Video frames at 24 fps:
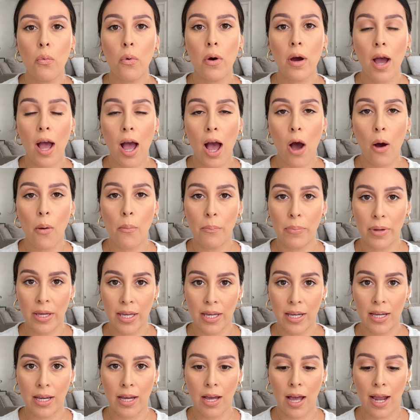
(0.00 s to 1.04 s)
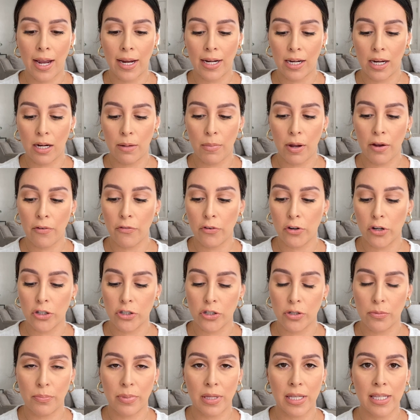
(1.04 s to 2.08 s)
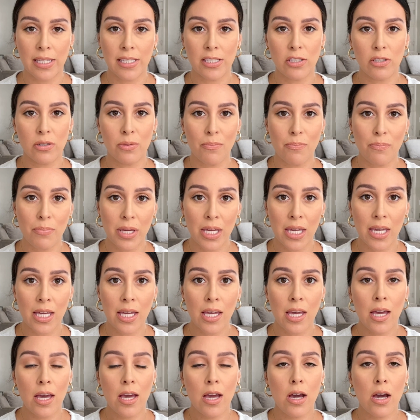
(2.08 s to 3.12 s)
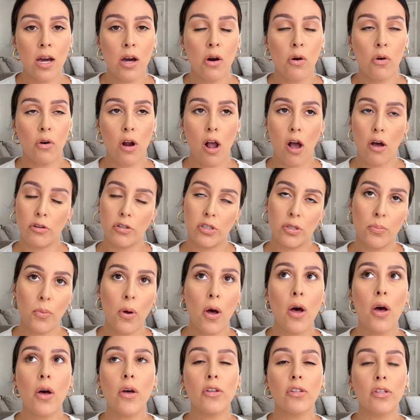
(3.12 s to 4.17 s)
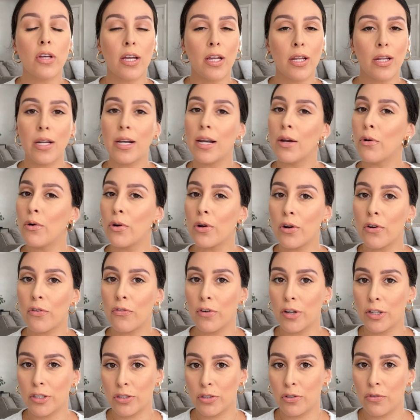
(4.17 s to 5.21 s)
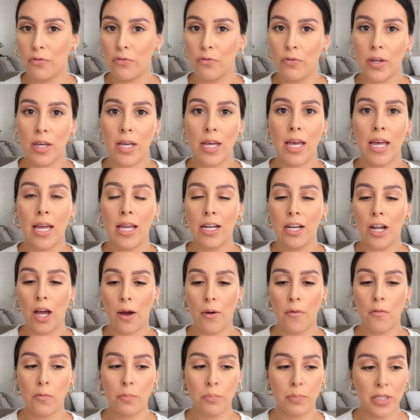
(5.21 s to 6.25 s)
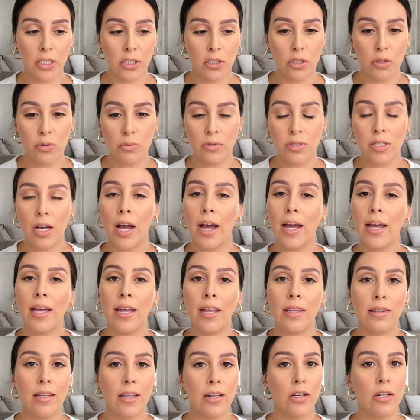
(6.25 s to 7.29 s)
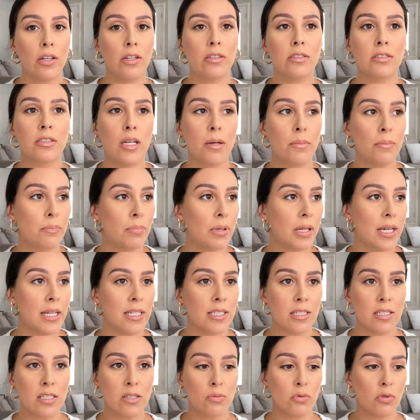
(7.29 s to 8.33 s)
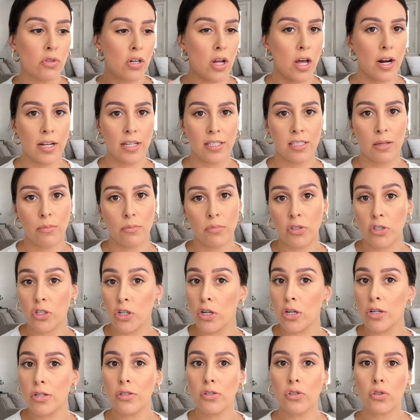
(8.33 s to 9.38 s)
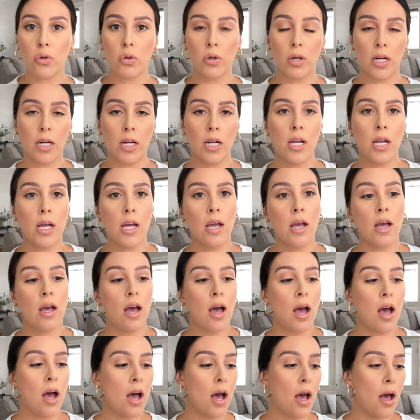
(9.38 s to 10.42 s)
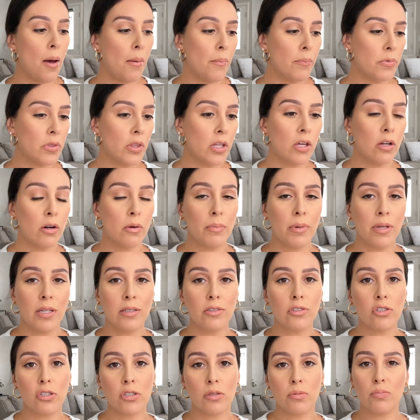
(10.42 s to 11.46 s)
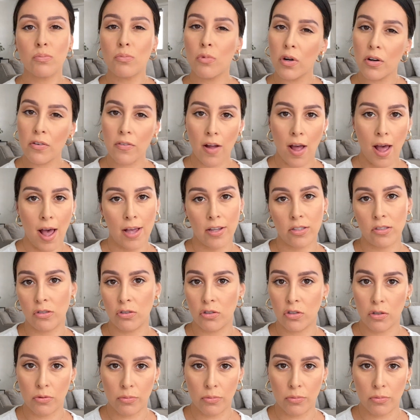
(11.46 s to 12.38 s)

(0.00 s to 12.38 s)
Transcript: how big I need my furniture piece to be, or how small, in order for it to fit and not be too tight. And then some places will not accept returns, or it'll be just more of a hassle to